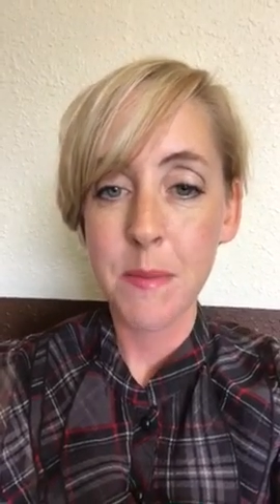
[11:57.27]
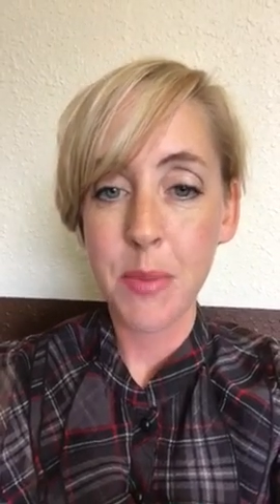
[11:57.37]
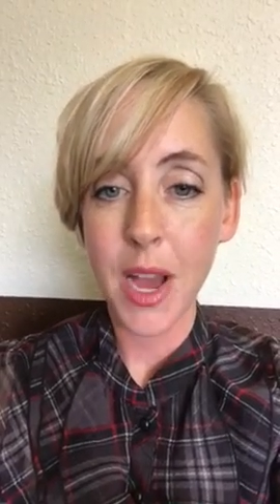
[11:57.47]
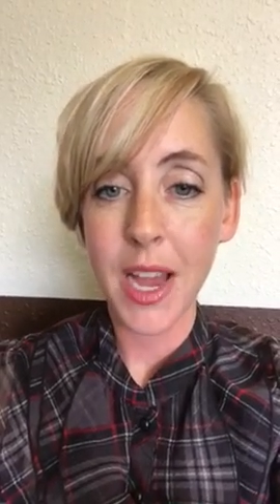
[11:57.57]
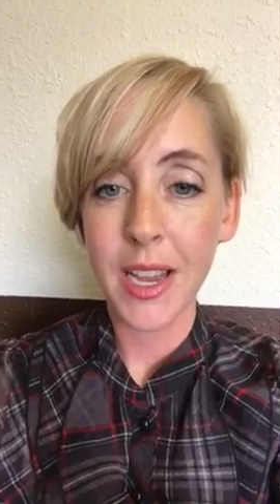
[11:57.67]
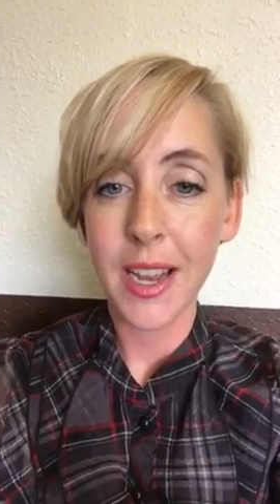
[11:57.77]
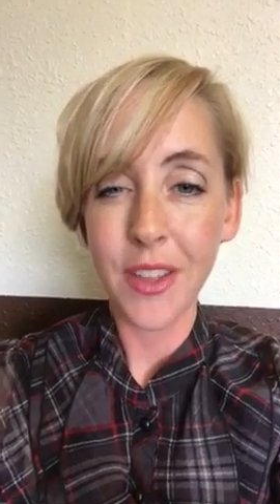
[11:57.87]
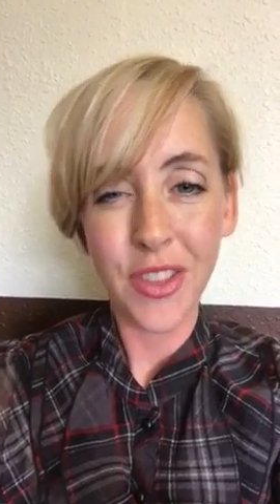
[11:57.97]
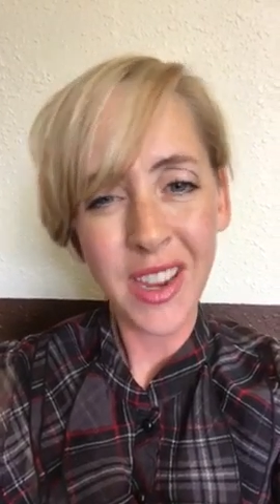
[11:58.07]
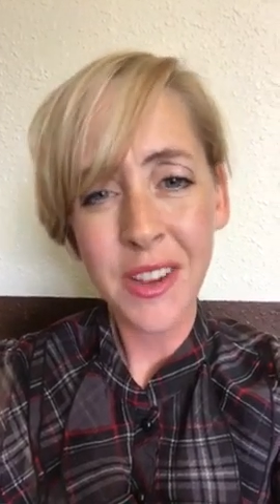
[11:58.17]
But
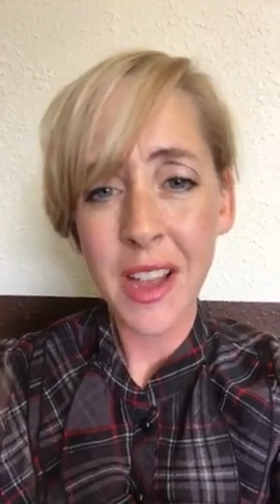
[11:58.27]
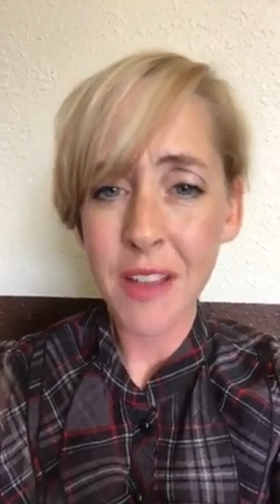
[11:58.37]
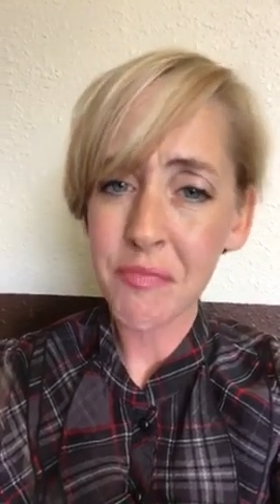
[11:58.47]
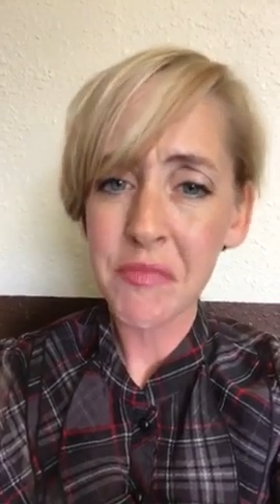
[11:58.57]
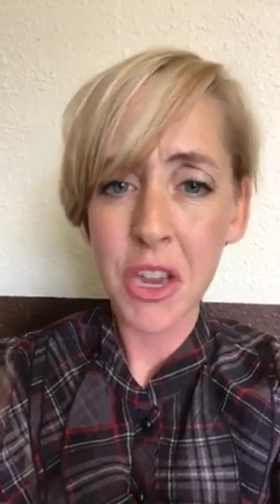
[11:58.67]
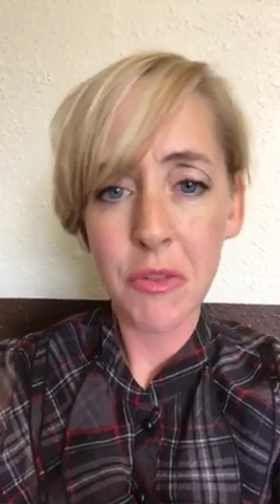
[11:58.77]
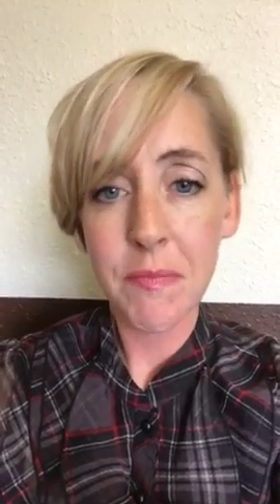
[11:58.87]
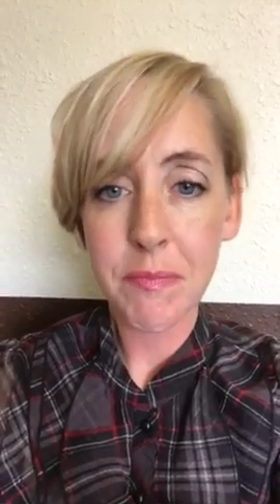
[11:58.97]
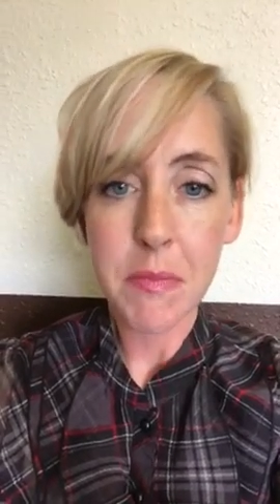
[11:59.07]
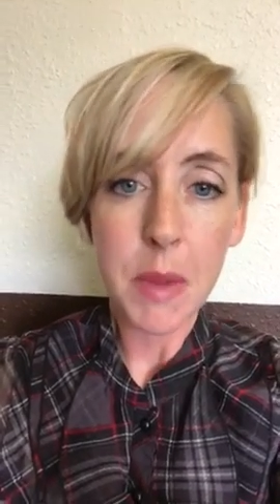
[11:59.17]
I think,
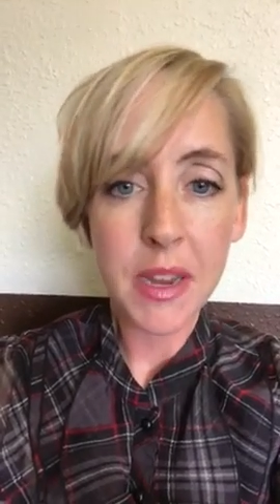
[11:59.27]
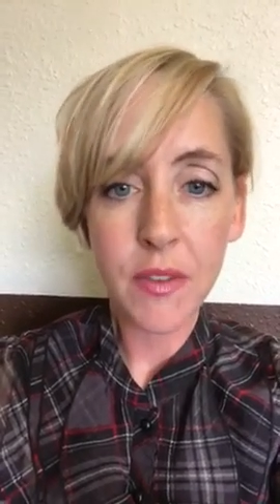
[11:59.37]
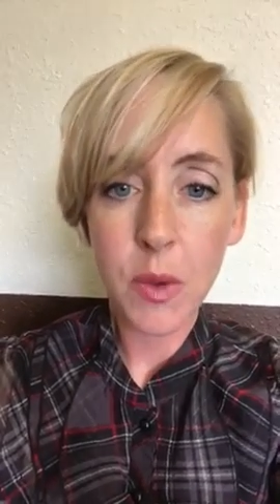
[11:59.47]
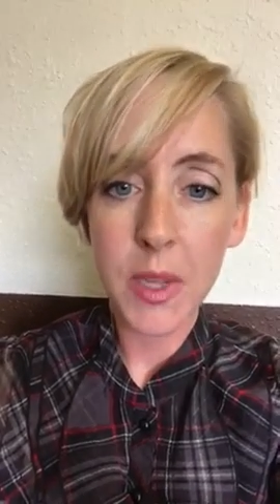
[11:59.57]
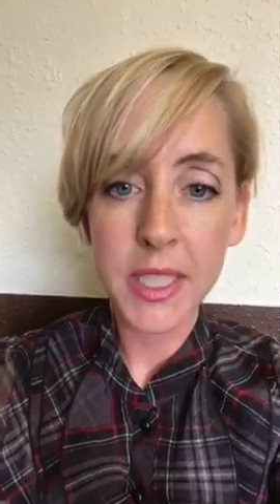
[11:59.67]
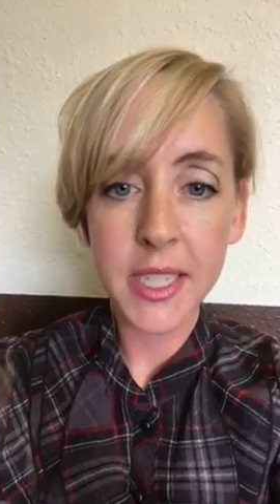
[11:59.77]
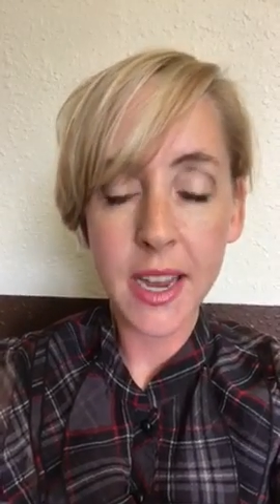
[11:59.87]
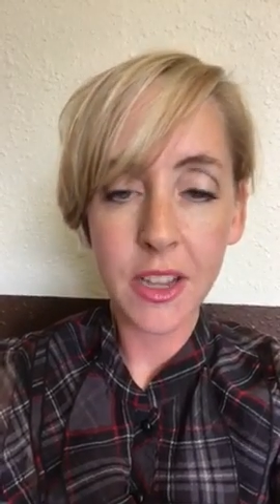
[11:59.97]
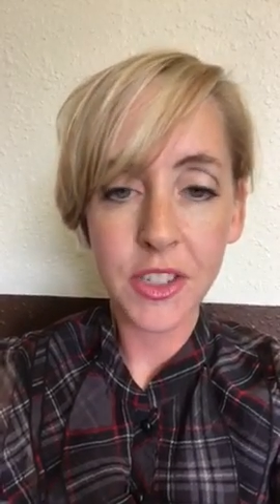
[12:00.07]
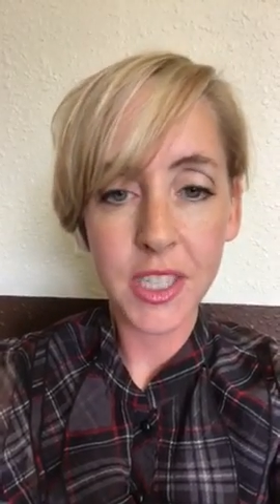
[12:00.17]
maybe every
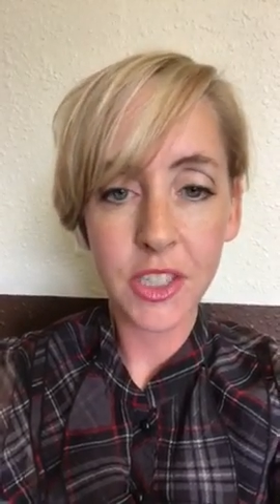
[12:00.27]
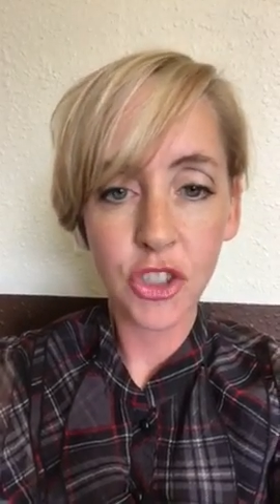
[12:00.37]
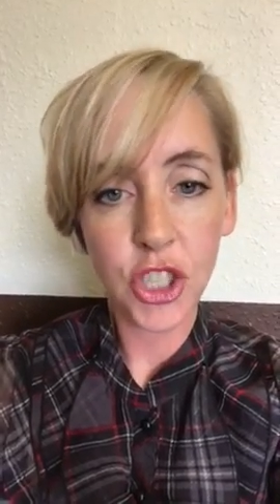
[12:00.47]
Wednesday I'll just